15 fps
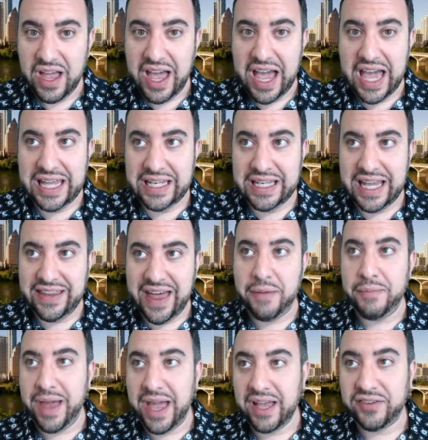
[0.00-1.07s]
And that
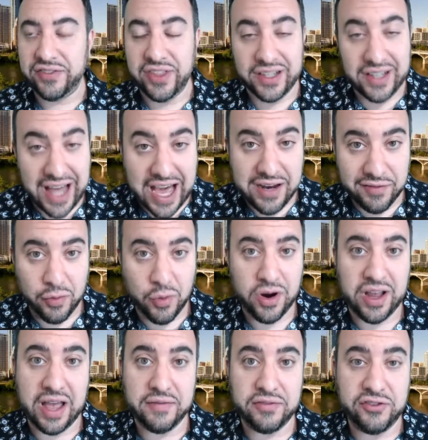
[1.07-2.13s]
makes the line of
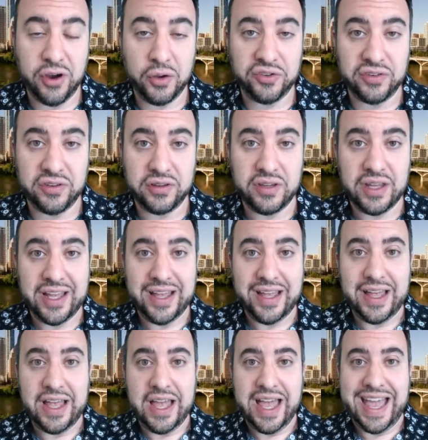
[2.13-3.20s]
work I've chosen
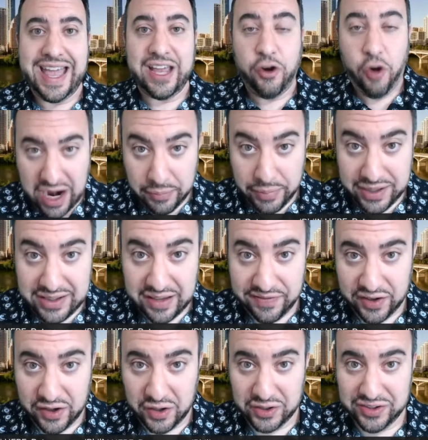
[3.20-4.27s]
incredibly
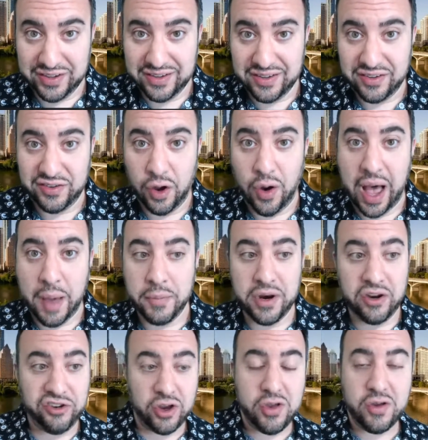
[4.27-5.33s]
difficult. So I'm going to
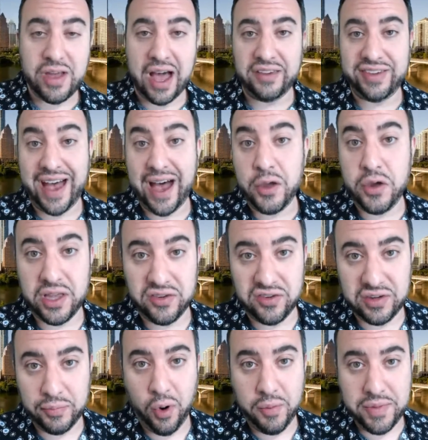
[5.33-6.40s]
show you guys how you can
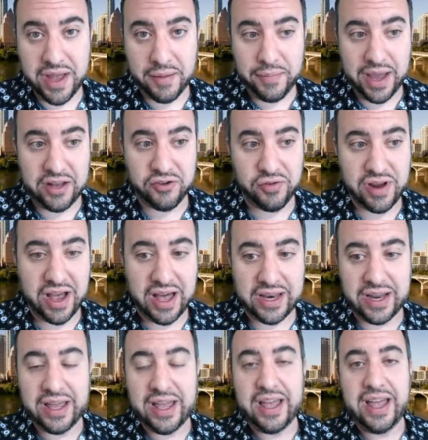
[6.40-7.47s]
support me on Patreon.
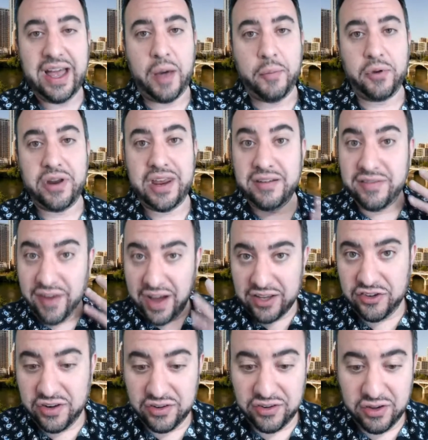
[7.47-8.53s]
I'm going to
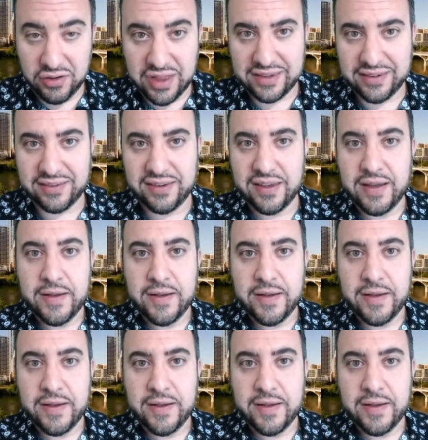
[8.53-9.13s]
invite you to do this.